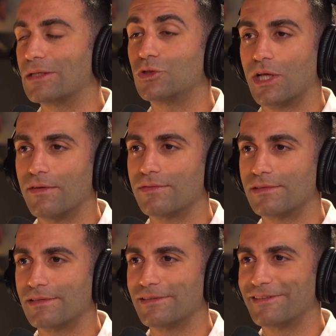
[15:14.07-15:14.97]

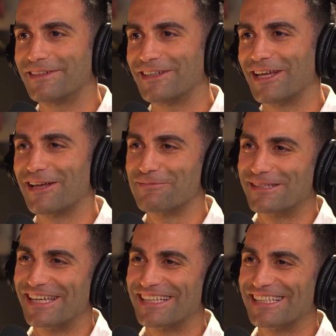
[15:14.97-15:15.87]
chefs, I'm
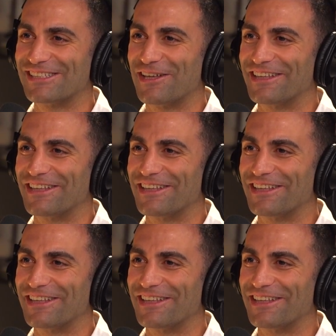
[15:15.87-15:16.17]
saying this on